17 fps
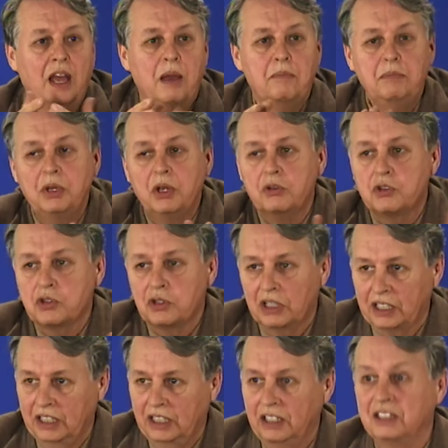
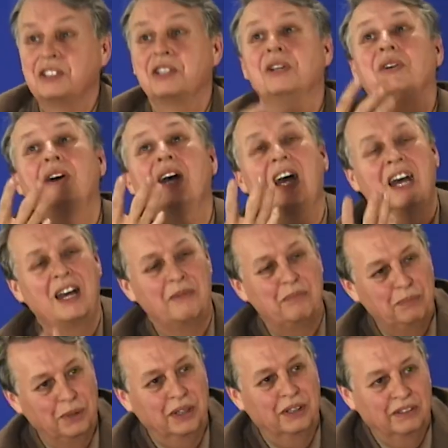mutually to
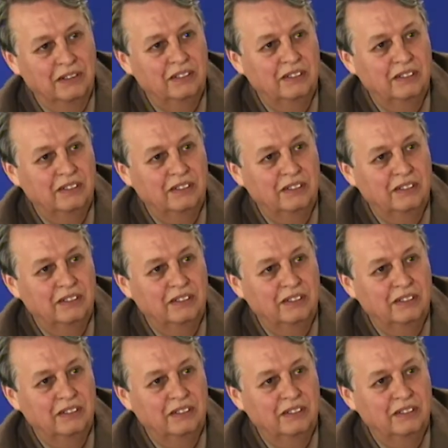happen.